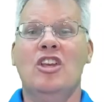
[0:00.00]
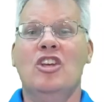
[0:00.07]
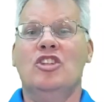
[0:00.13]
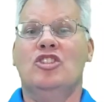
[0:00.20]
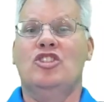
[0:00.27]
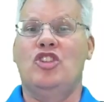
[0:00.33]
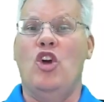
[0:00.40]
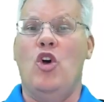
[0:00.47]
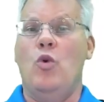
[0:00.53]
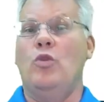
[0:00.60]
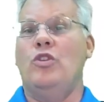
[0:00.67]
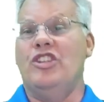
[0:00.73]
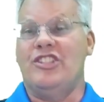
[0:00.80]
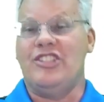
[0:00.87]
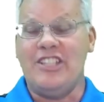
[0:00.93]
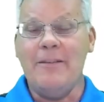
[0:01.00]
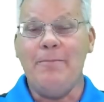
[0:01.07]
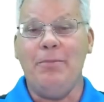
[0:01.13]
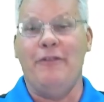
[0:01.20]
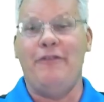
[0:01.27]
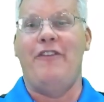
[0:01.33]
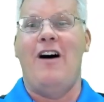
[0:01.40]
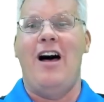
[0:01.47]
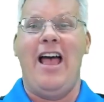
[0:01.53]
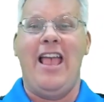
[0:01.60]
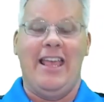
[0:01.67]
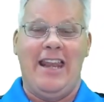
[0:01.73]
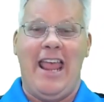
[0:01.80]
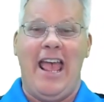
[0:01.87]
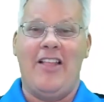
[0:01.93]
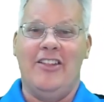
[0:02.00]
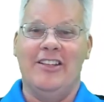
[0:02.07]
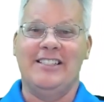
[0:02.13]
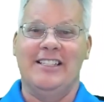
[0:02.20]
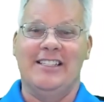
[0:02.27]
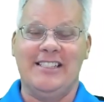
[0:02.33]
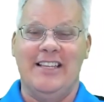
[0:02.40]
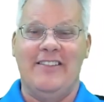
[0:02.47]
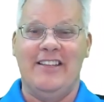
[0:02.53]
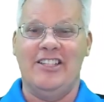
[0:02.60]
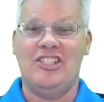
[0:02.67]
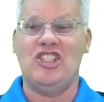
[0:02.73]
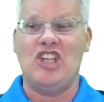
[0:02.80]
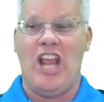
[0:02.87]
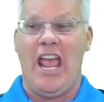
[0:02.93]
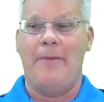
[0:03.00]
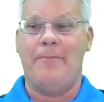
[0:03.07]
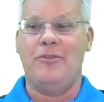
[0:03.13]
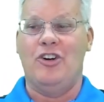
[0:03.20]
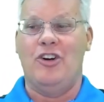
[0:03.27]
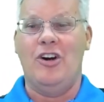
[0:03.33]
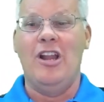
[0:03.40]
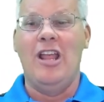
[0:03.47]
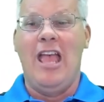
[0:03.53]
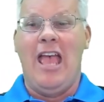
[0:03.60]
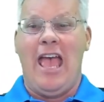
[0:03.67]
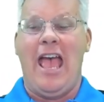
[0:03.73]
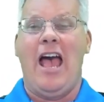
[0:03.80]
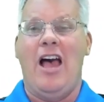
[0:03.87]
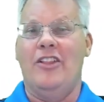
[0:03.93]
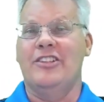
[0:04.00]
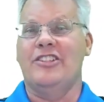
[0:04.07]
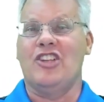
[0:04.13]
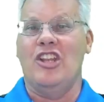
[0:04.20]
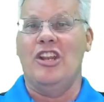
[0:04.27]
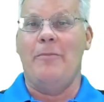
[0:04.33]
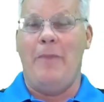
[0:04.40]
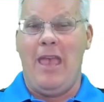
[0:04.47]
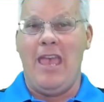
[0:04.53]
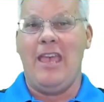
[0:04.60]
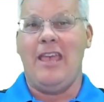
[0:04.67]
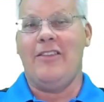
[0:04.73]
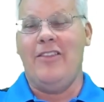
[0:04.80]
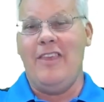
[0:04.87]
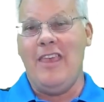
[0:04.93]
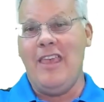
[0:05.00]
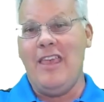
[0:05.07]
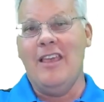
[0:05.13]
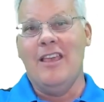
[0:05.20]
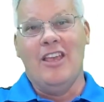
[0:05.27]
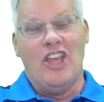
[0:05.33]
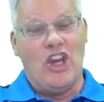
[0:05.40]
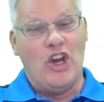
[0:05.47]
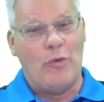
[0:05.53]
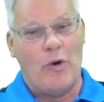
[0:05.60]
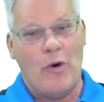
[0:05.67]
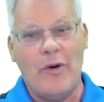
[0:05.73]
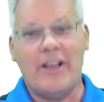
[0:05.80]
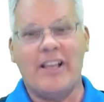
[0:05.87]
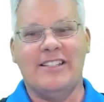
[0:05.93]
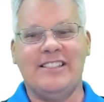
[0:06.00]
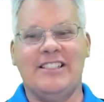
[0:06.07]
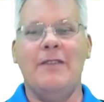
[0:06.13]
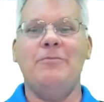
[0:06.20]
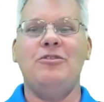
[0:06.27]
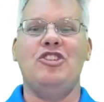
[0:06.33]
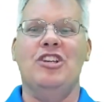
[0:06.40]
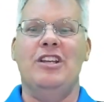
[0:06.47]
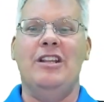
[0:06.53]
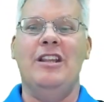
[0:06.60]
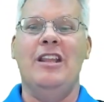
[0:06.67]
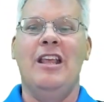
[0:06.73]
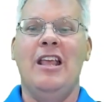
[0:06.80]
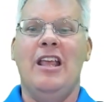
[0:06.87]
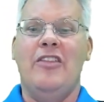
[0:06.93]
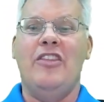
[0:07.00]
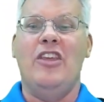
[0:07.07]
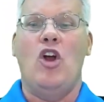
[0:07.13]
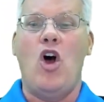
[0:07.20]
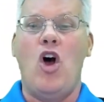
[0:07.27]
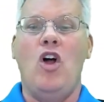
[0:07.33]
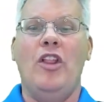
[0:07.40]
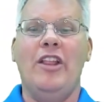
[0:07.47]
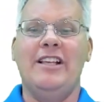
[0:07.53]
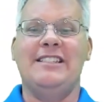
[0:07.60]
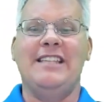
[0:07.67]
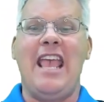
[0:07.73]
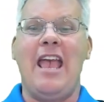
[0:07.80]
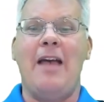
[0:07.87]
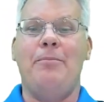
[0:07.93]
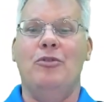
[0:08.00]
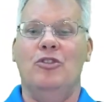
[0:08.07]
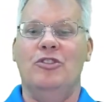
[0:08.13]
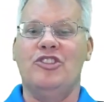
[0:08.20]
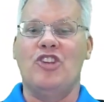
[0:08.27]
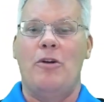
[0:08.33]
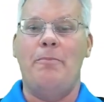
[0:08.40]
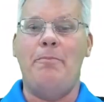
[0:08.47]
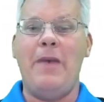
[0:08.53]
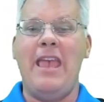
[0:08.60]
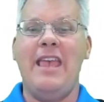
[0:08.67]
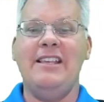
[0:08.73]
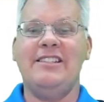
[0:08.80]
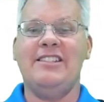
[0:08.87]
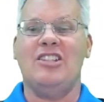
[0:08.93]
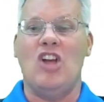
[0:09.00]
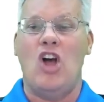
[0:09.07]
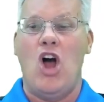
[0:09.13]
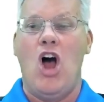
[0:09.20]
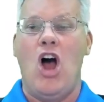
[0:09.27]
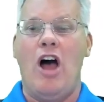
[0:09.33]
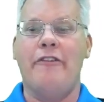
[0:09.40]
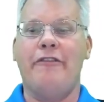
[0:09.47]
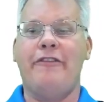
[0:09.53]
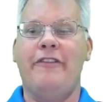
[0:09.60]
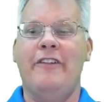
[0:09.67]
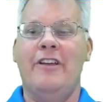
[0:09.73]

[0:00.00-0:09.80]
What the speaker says: So to simplify analysis in this chapter, Hal is going to make the heroic assumption that all examples are based off